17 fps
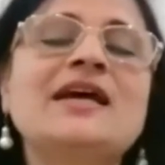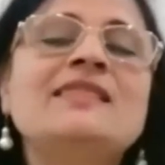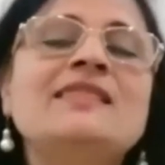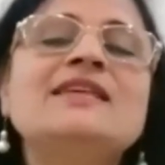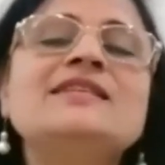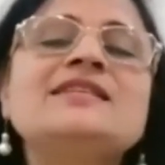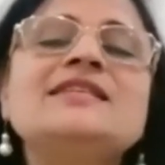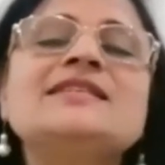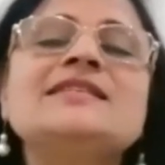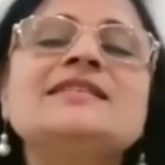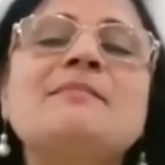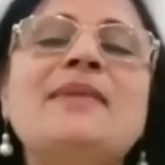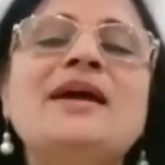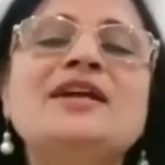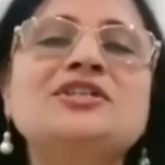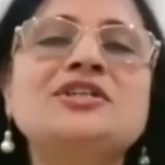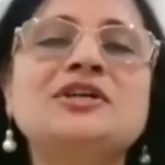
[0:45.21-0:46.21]
This is the
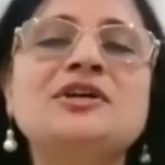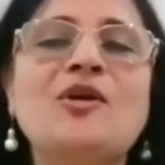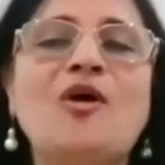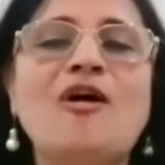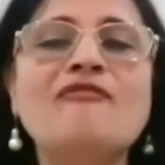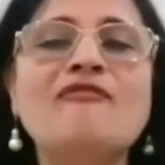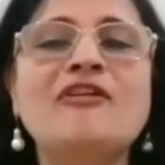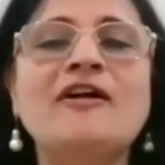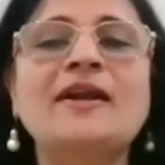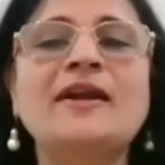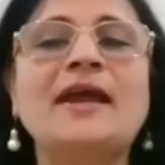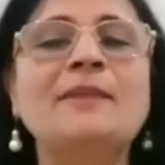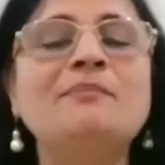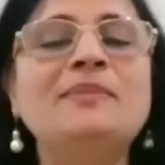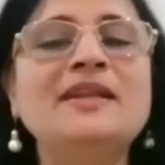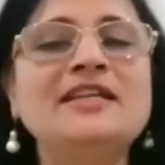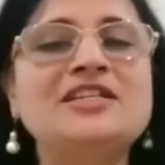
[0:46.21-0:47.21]
measure of our
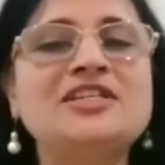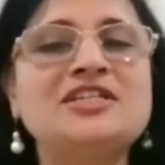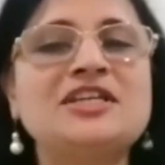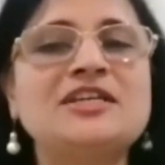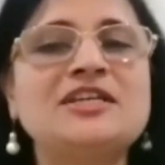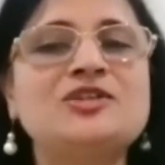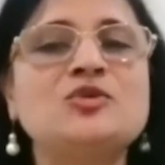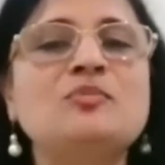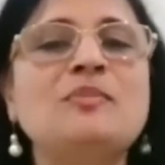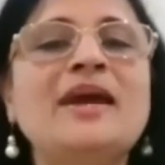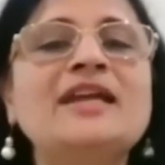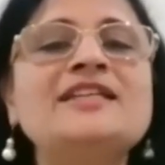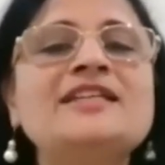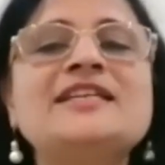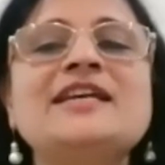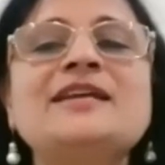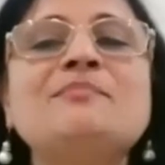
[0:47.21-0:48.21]
ability to
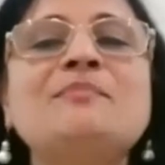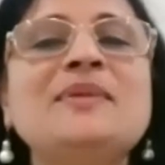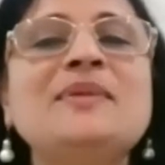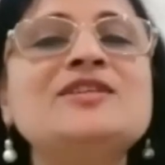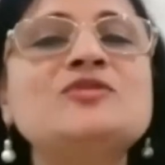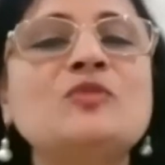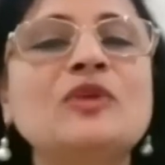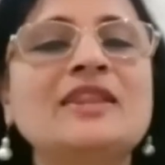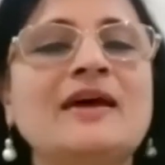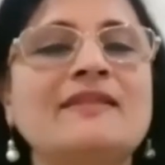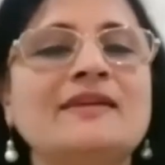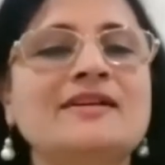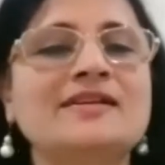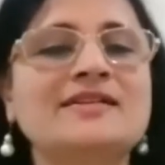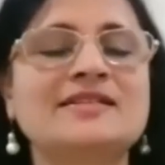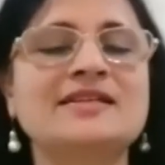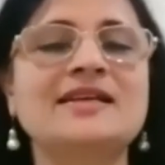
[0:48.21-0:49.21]
maintain peace with
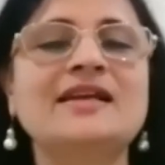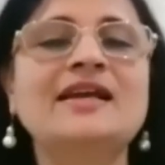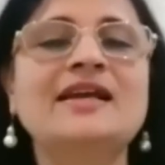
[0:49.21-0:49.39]
others,